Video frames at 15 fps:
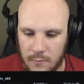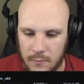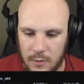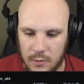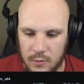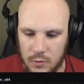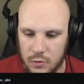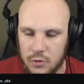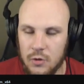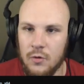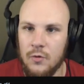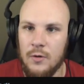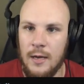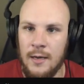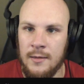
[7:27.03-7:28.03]
We could also
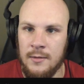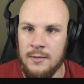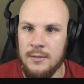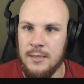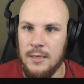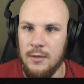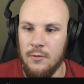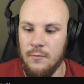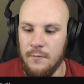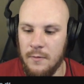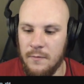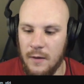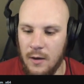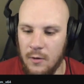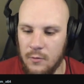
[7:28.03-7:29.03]
look at the signal
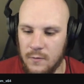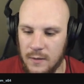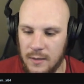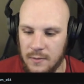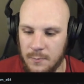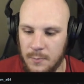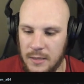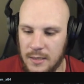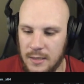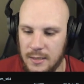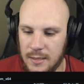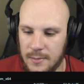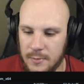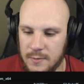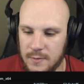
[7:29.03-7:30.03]
without it
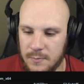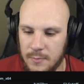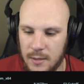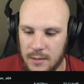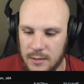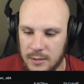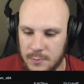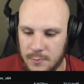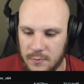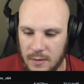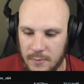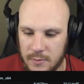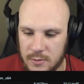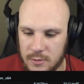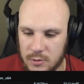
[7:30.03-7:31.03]
being limited by these
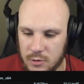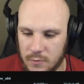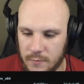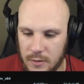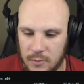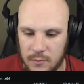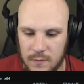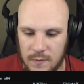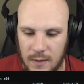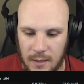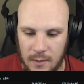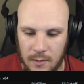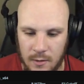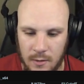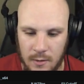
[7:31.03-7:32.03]
parameters. So we could
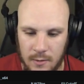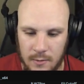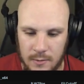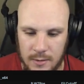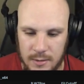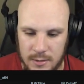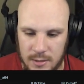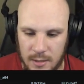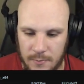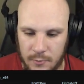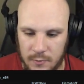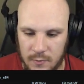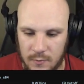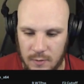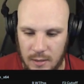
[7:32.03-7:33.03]
take this and
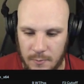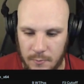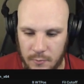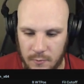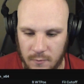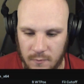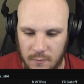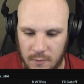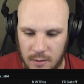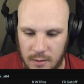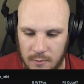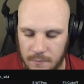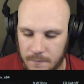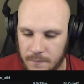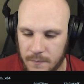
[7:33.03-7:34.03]
put it to input
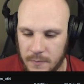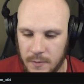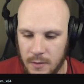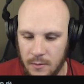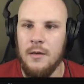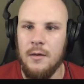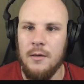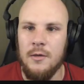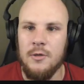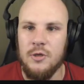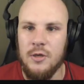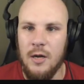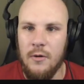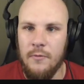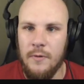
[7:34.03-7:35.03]
3.
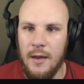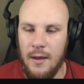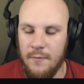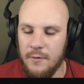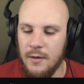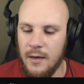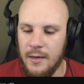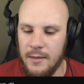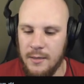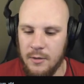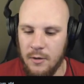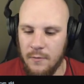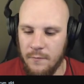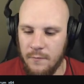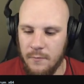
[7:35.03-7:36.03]
So now we have an
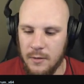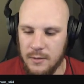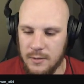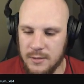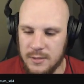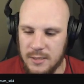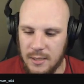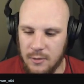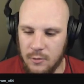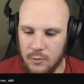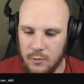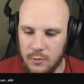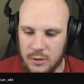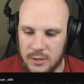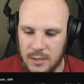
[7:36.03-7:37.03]
idea of what the signal
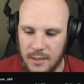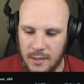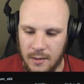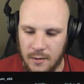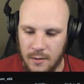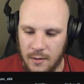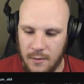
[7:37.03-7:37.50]
looks like